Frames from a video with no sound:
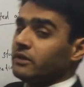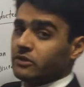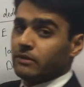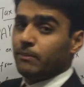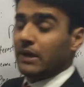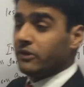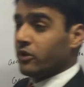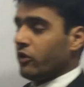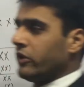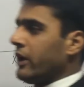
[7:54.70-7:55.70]
is a
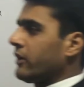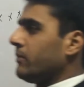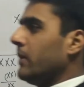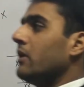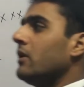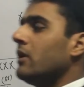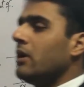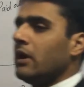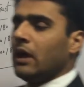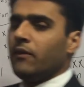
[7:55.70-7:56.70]
basic rate taxpayer.
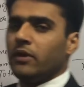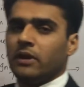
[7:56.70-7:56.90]
If